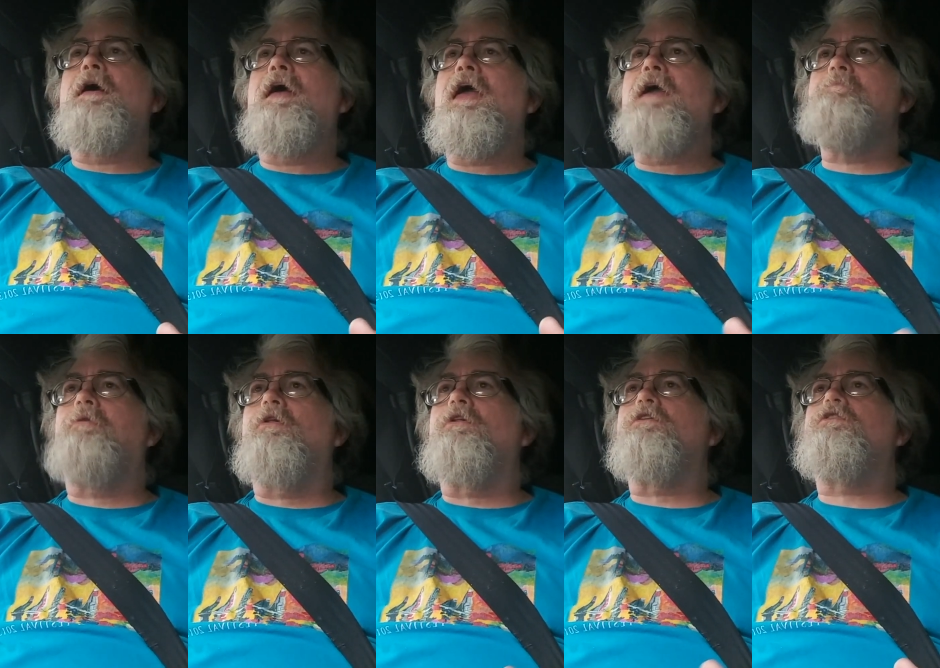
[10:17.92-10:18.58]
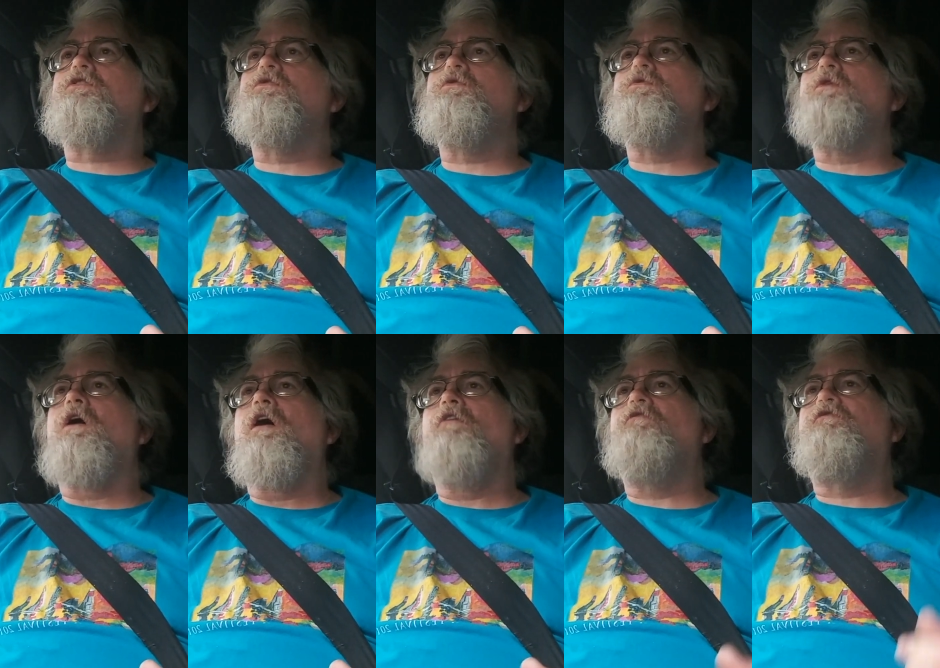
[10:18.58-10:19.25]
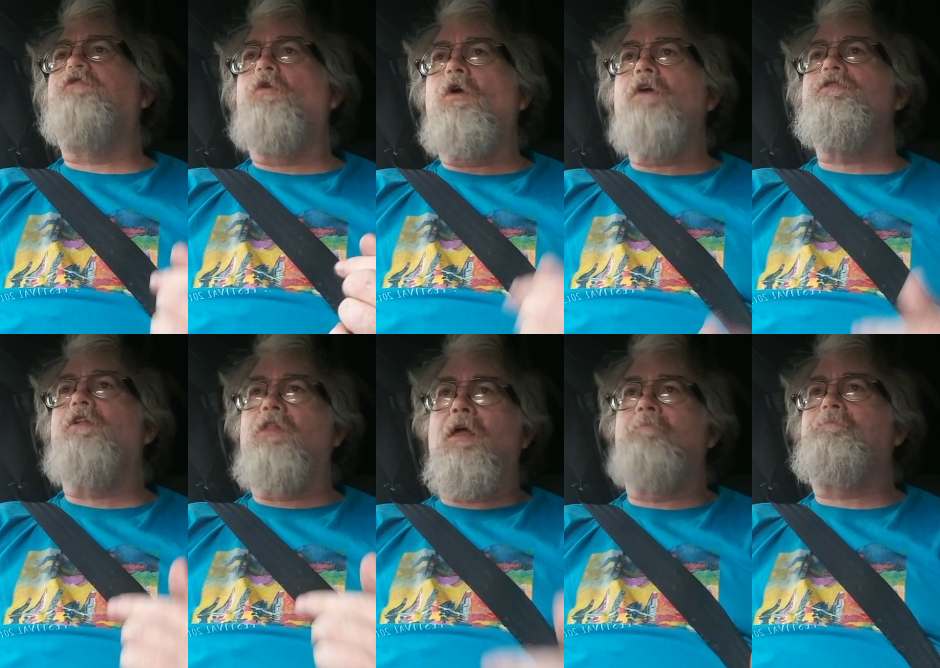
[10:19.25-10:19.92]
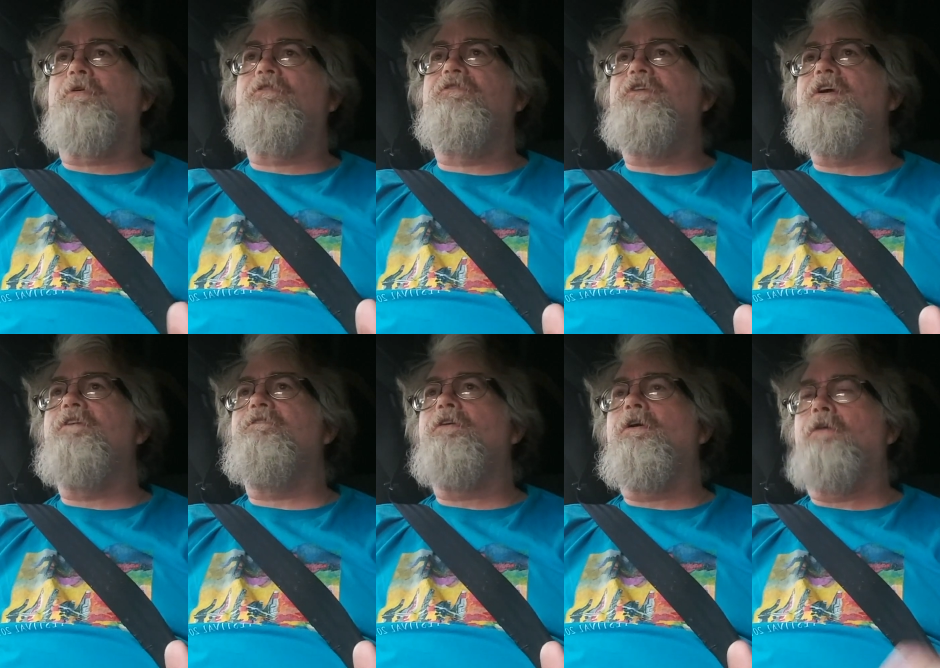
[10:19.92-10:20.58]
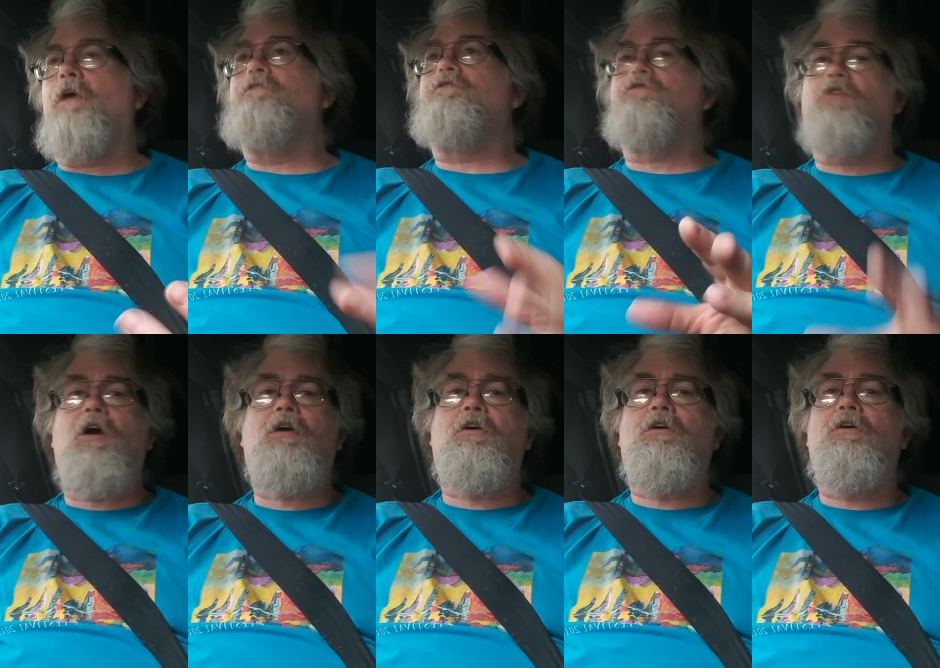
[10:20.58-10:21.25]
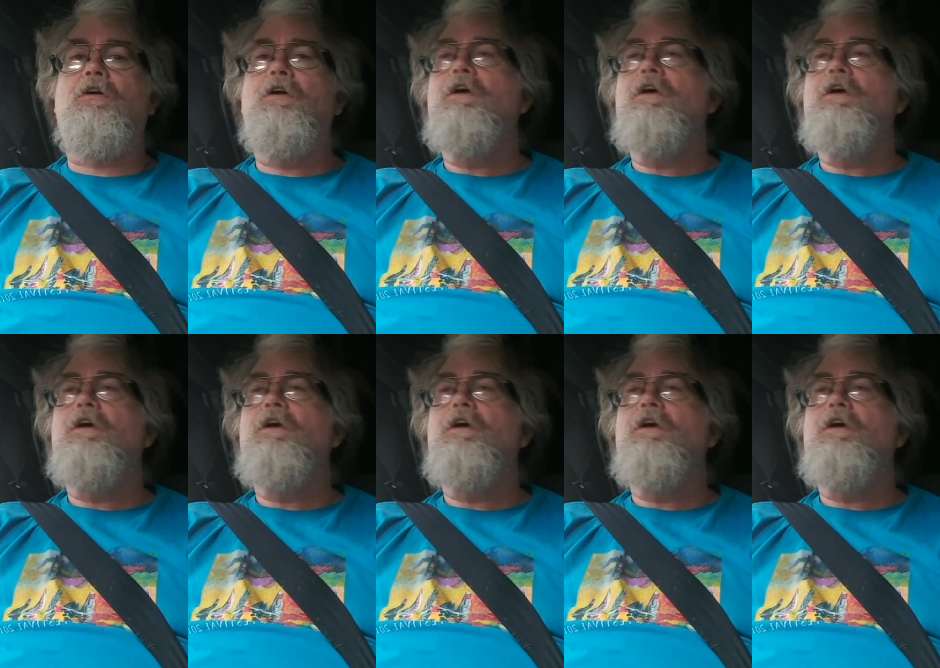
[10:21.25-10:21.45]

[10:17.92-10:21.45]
able to avoid the lumper fee as a trucker.